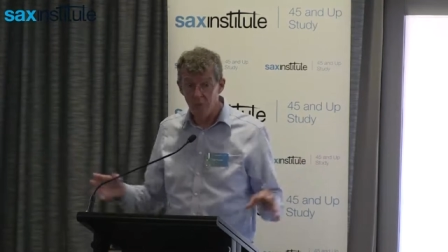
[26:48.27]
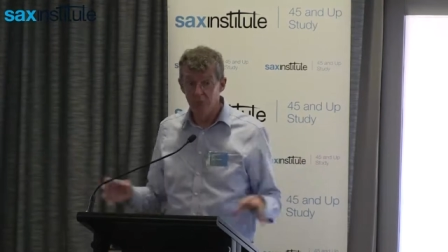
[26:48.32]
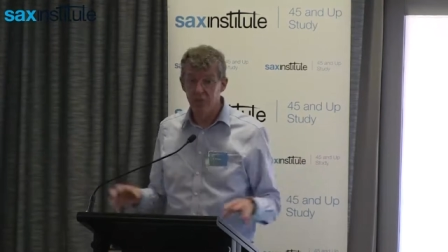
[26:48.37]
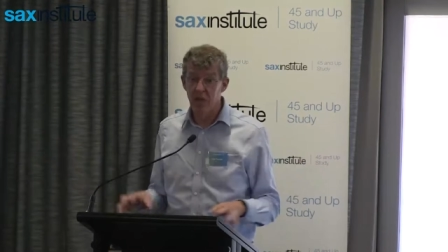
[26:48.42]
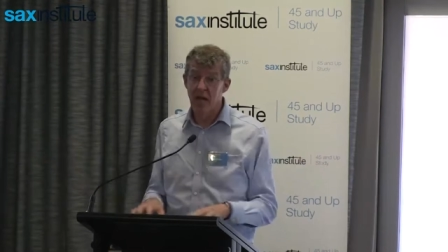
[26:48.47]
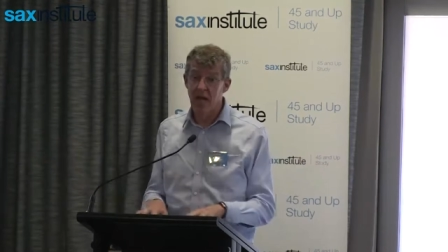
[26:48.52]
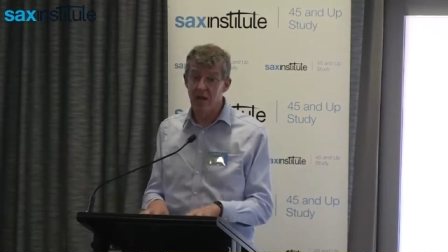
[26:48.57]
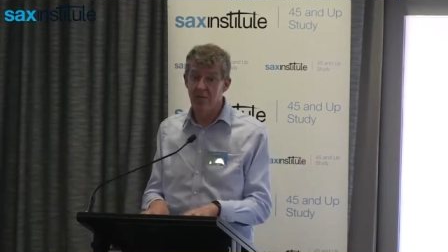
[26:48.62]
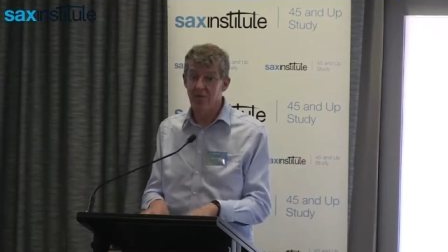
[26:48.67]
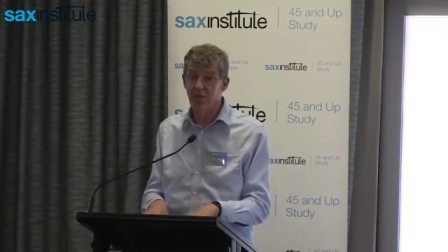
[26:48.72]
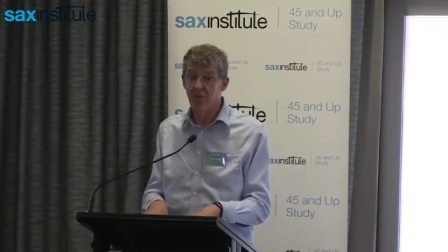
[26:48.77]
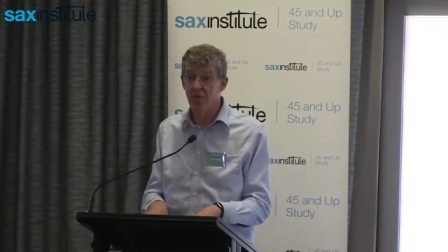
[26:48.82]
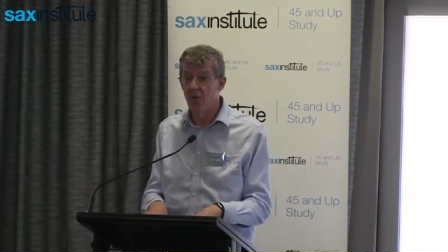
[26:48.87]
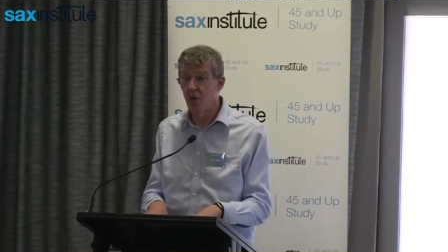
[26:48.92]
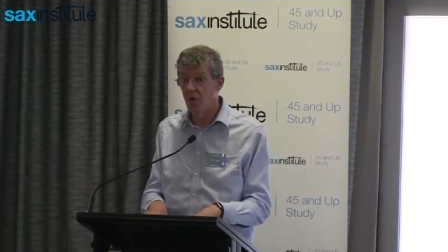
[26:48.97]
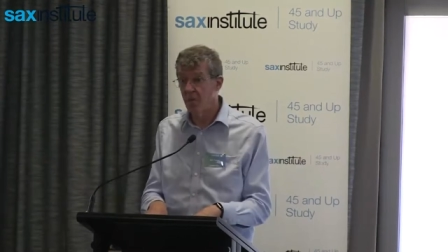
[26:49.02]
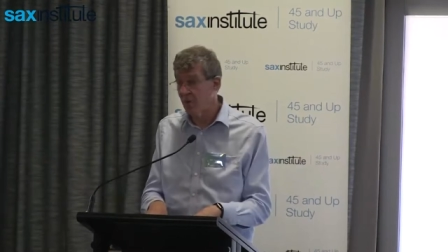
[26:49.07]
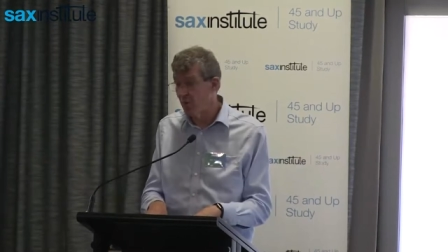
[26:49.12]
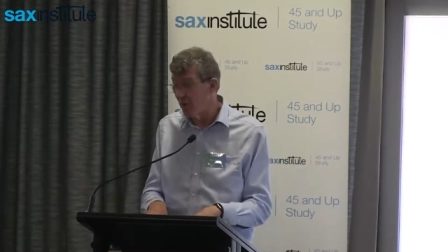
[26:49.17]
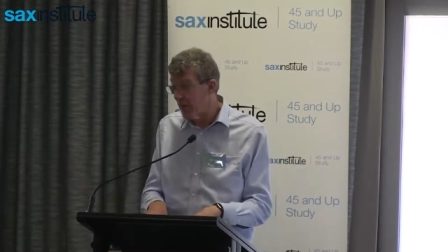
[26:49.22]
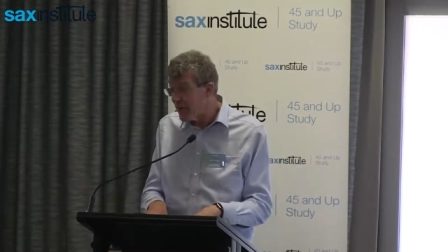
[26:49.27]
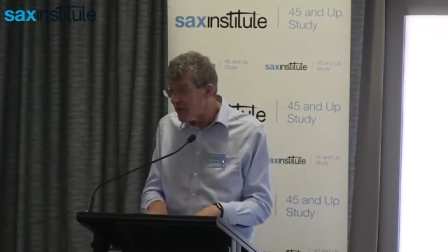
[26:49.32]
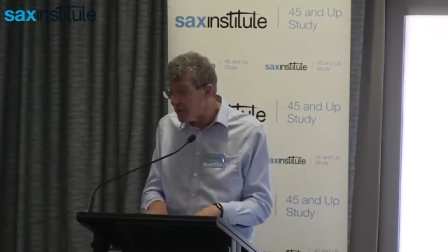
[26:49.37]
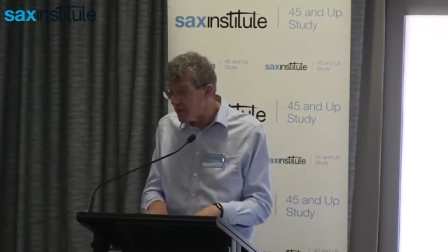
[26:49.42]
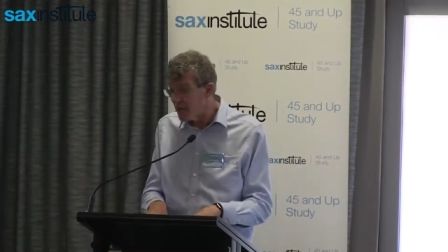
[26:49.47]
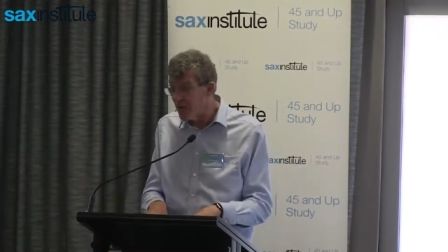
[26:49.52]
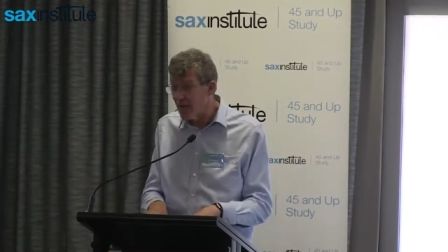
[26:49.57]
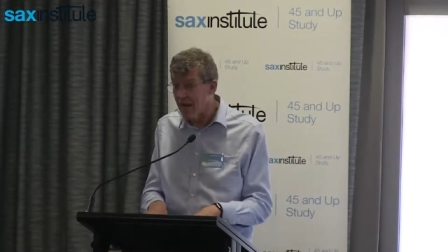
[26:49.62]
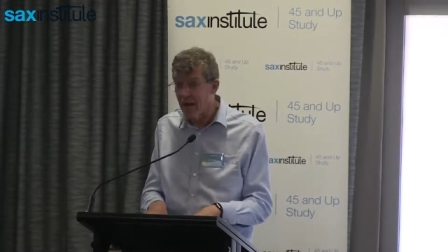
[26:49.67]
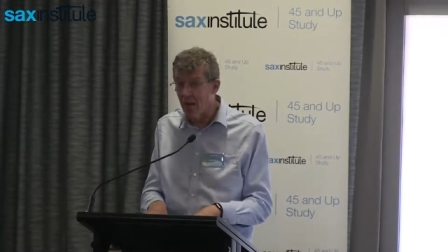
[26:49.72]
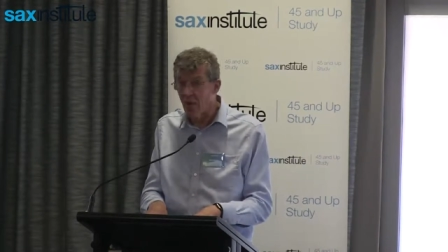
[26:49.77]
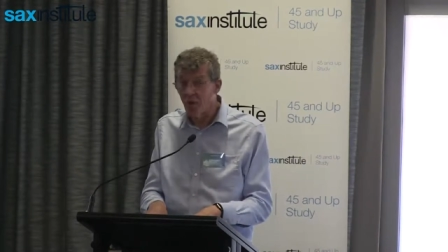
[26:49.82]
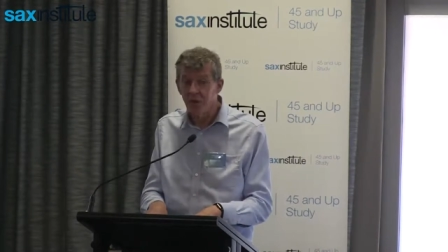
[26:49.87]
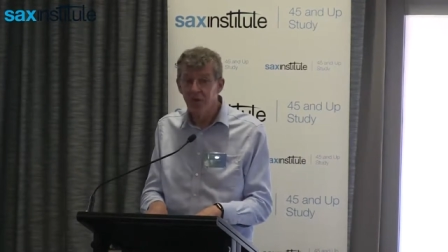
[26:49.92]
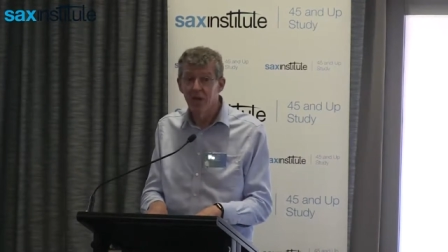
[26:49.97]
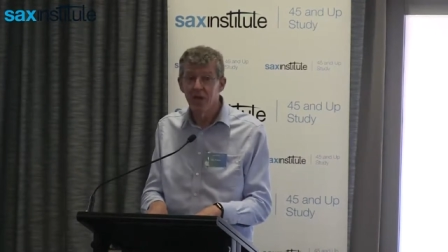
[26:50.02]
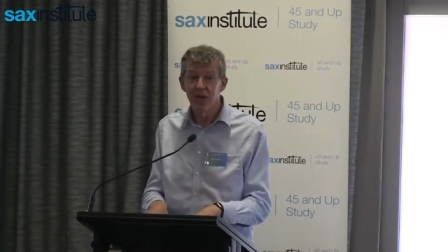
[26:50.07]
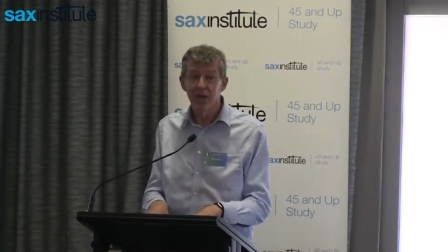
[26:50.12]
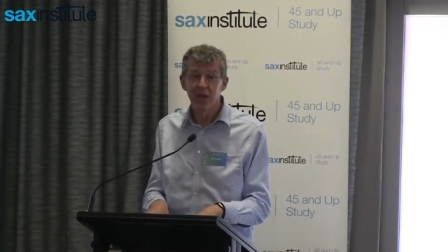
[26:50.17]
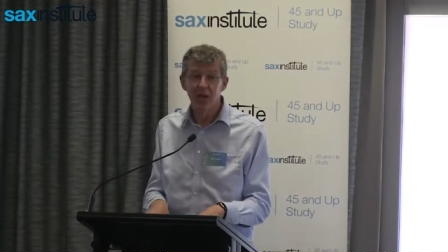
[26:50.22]
plan for population
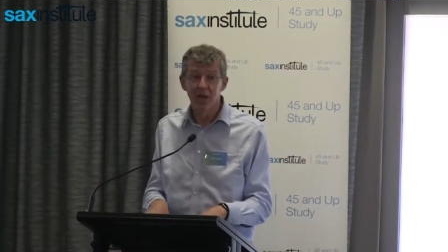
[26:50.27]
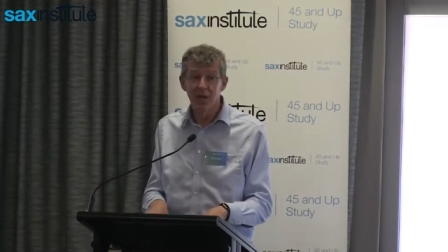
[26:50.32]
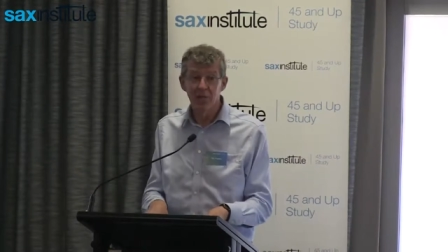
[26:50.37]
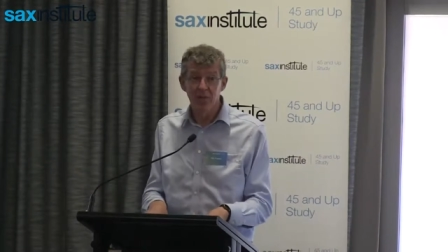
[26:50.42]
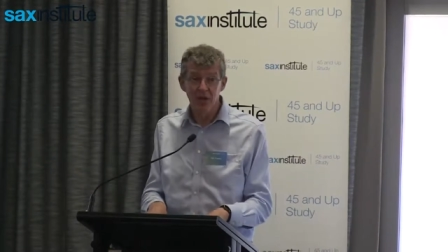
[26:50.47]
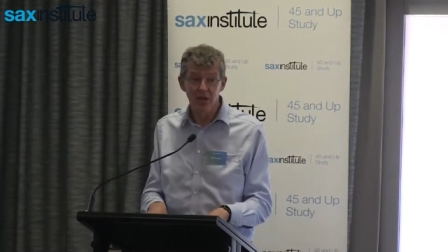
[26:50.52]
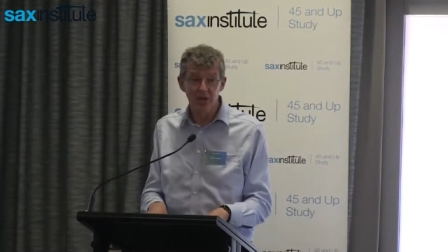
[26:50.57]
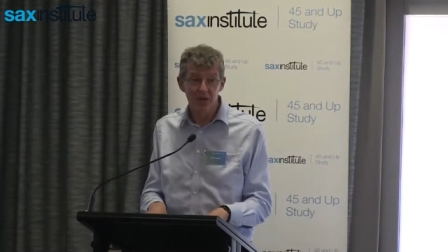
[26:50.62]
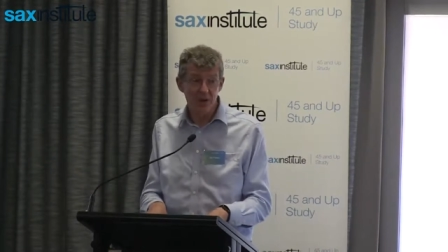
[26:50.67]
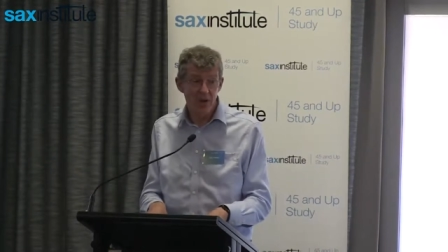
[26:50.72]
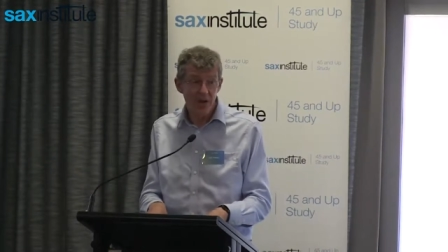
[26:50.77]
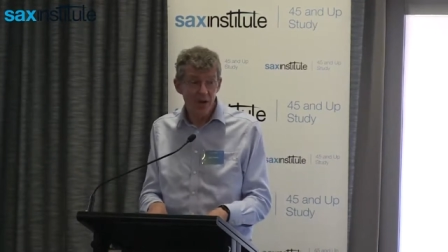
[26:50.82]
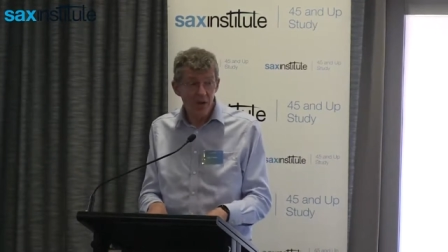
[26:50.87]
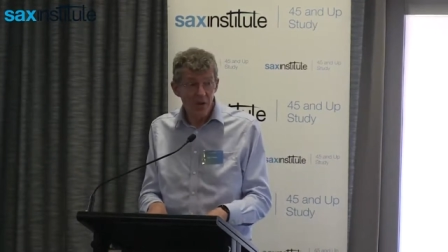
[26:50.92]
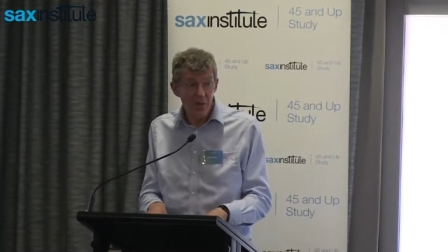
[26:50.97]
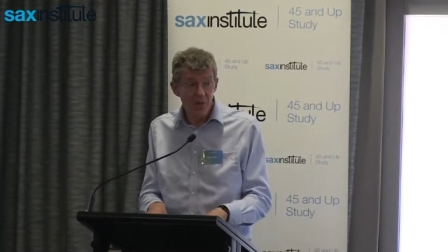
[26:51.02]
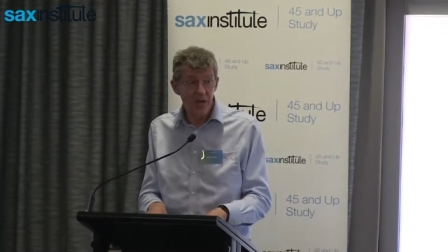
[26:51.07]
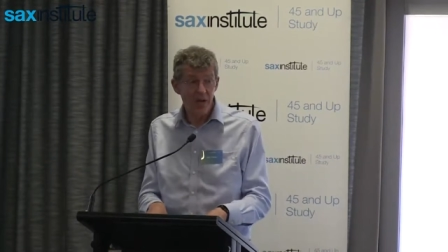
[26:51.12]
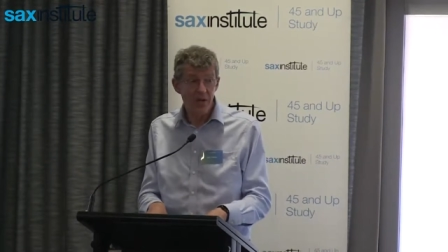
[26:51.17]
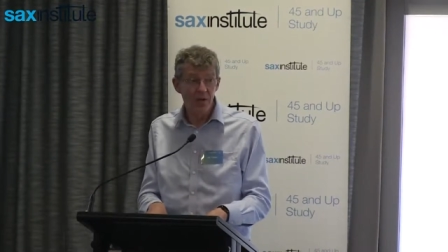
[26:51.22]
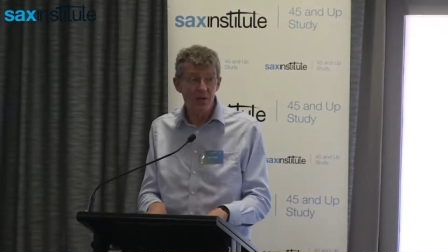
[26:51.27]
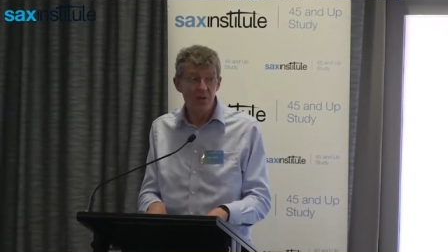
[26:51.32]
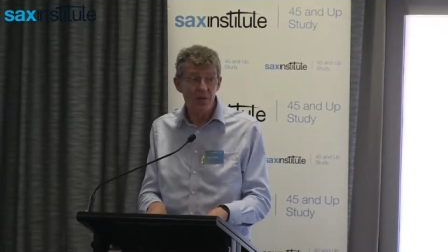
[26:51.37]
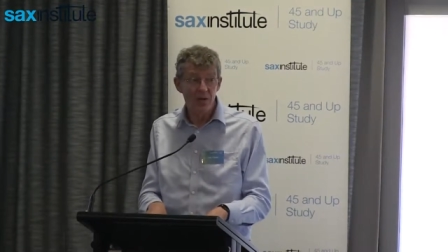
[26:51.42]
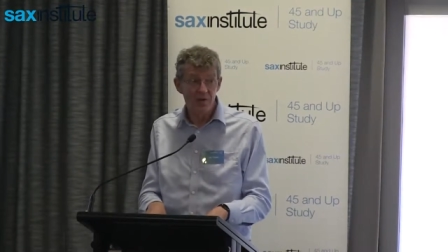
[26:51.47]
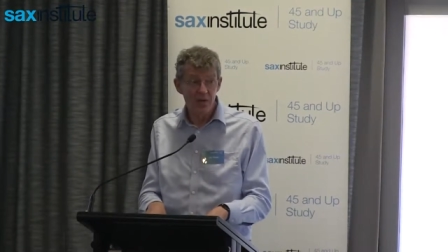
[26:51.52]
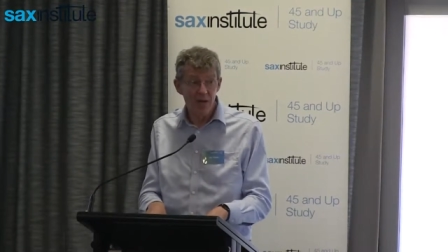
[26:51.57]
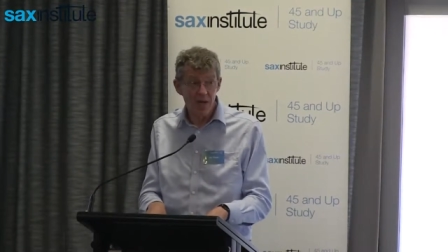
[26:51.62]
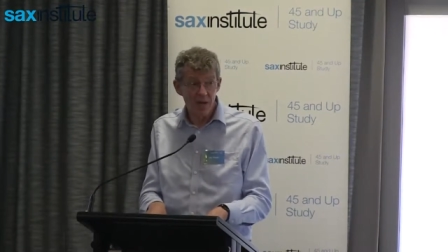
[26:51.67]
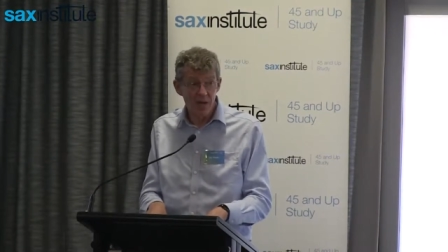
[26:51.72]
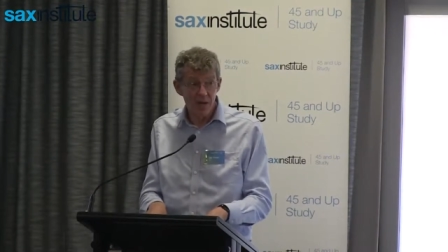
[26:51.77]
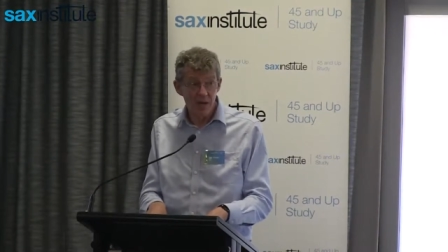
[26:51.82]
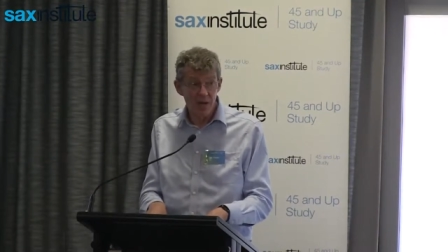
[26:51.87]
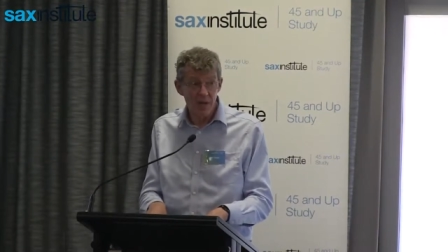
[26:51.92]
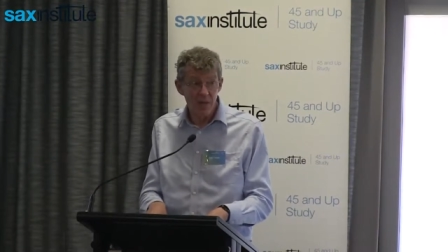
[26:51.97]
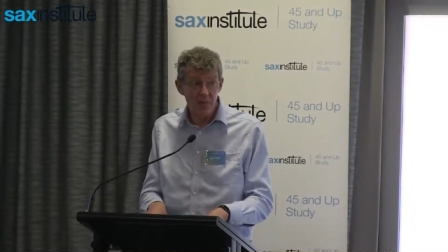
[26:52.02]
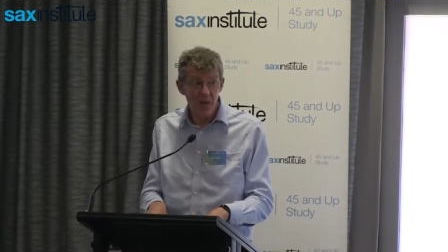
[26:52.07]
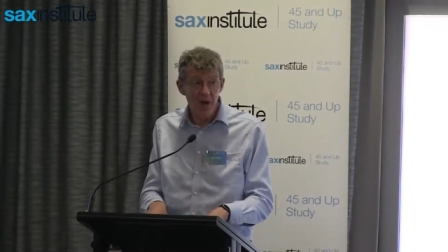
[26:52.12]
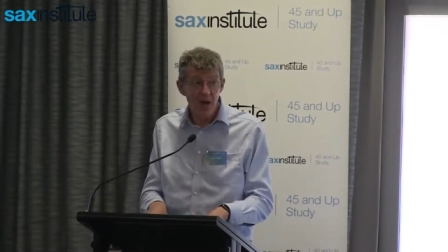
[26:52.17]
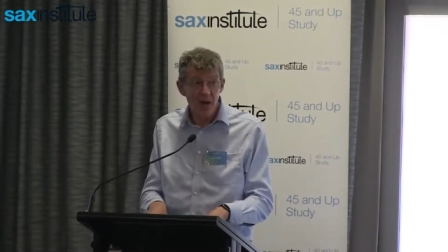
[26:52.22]
health in a much greater way than we've done in
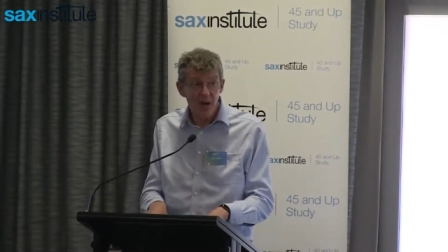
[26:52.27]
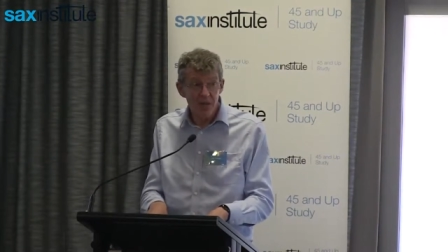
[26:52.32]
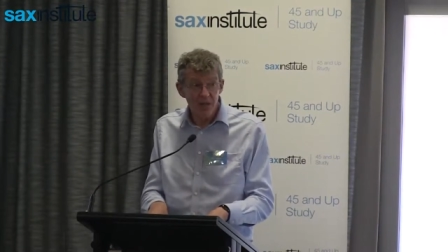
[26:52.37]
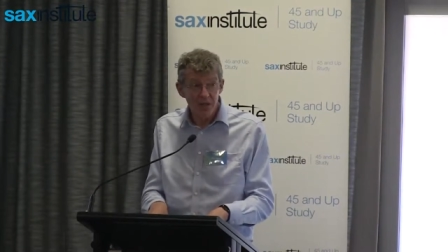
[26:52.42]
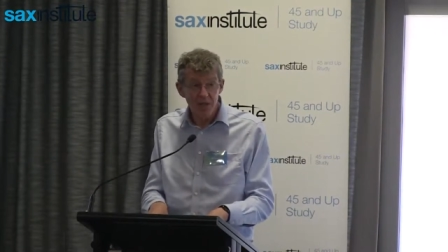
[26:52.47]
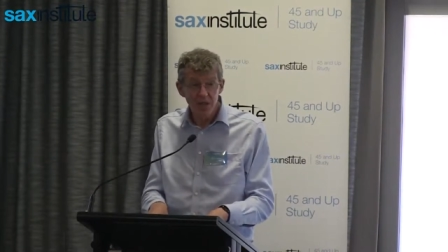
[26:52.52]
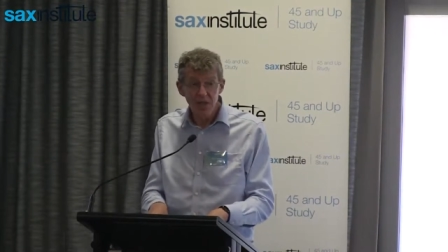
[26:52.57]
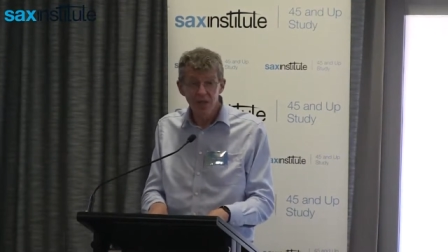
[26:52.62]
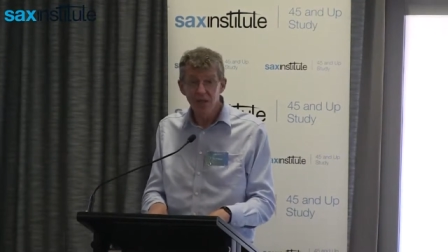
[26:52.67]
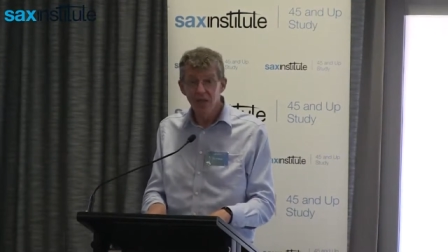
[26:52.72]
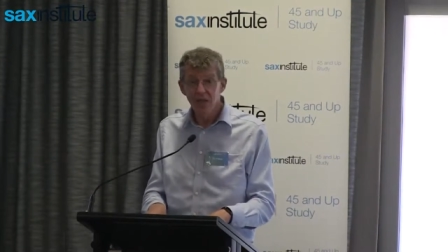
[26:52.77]
the past.